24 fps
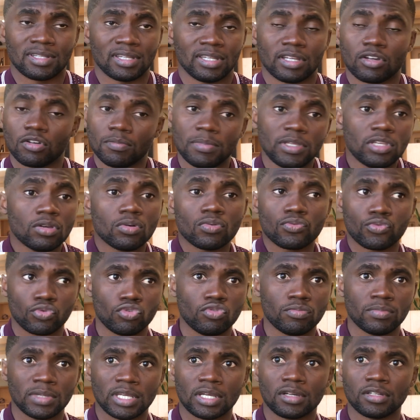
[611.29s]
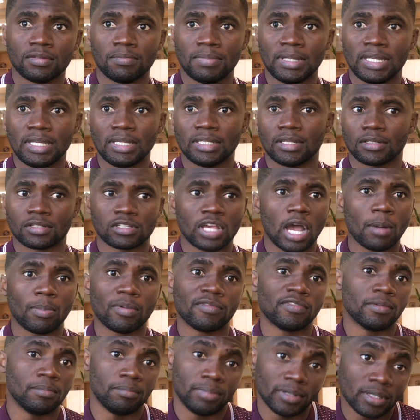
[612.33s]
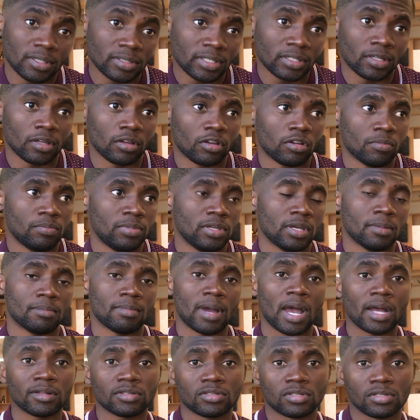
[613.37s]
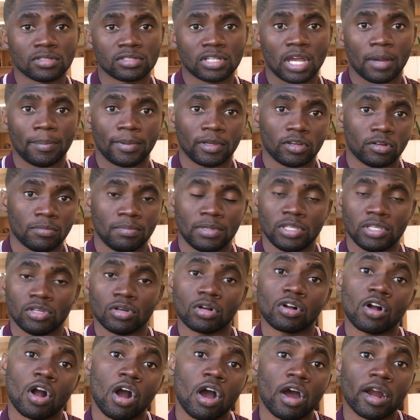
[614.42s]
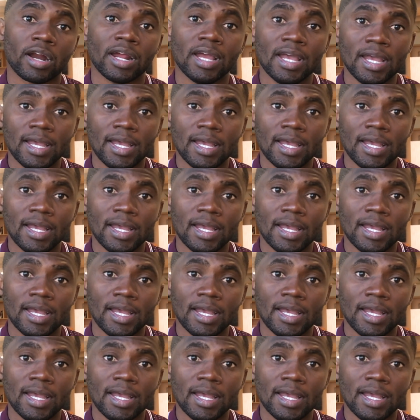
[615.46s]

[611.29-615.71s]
It could be your room, it could be the top of a building, it could be a mountaintop, it could be your car.